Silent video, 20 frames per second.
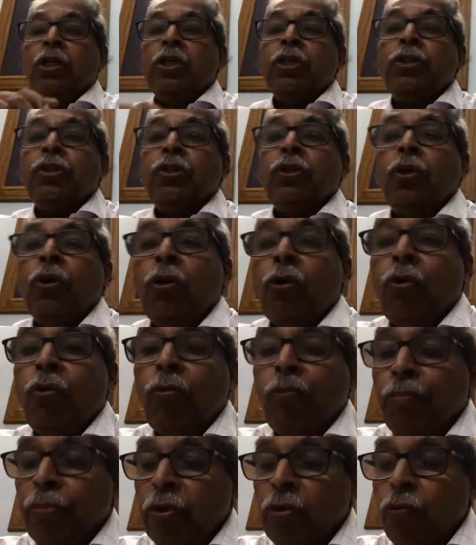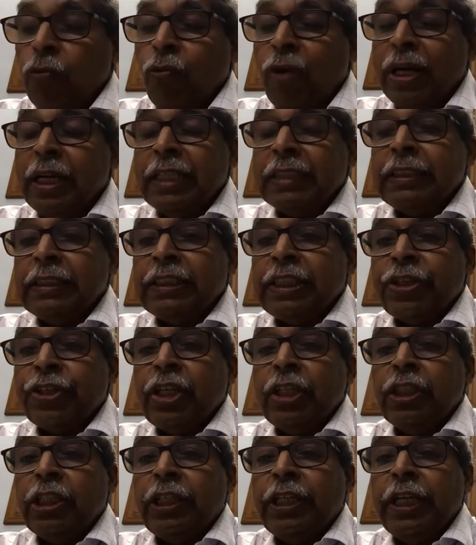So what does the
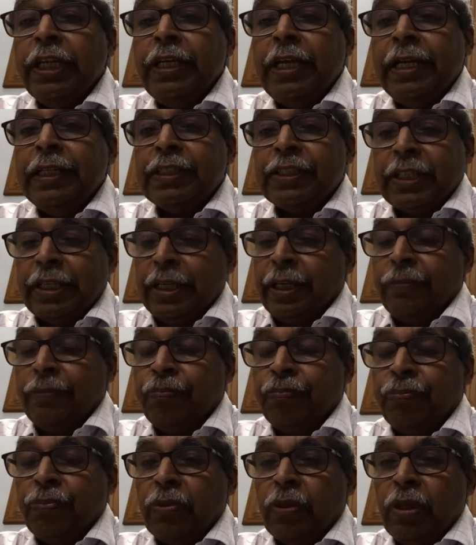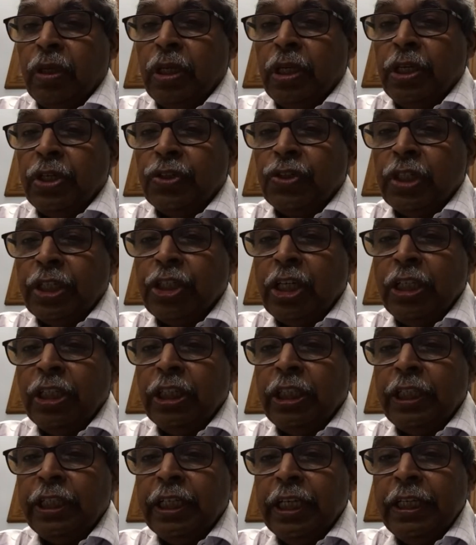section 39 say?
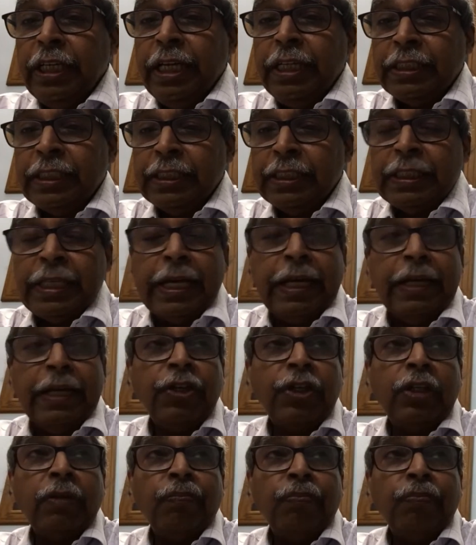Section 39 says that